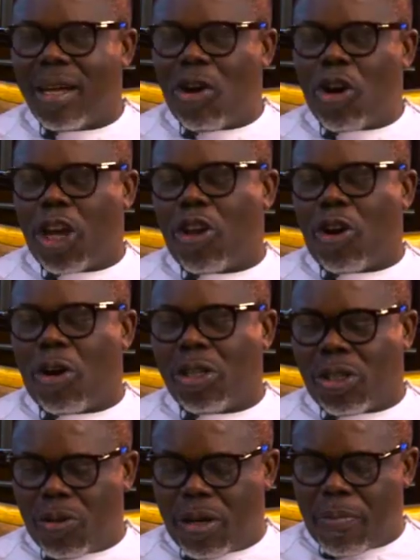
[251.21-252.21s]
Okay, you're
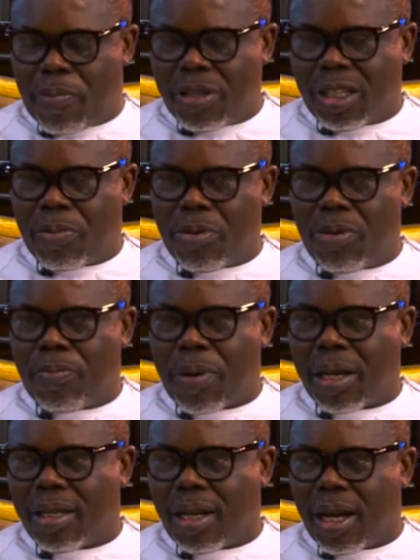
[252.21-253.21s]
also the principal
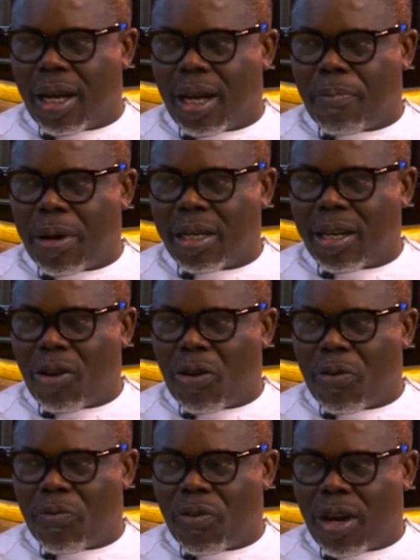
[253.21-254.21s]
partner
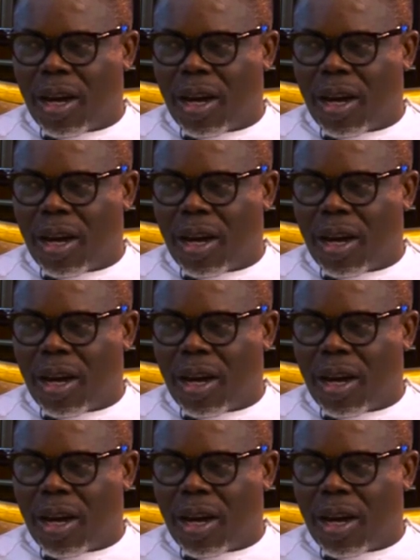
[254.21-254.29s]
of